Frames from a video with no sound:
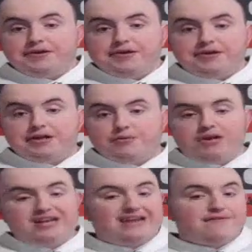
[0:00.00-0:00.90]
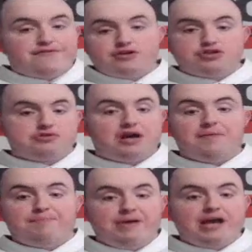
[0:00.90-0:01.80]
You know, we didn't have a first
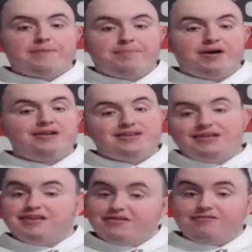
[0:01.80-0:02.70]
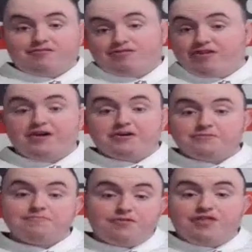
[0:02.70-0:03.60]
round pick, but still,
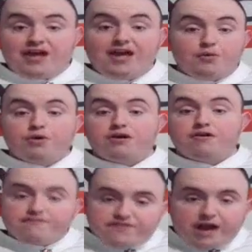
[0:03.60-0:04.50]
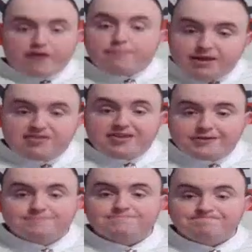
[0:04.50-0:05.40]
they were very busy,
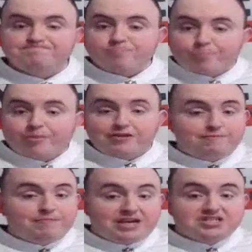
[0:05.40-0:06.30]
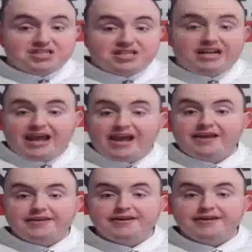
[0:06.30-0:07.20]
especially today.
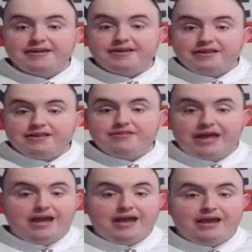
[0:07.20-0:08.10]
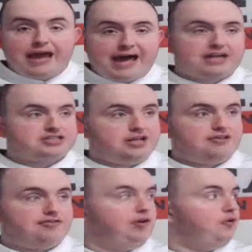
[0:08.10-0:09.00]
They actually
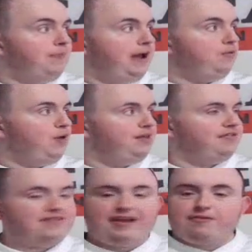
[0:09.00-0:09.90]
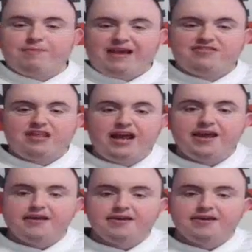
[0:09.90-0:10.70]
still made, what, 6 picks today?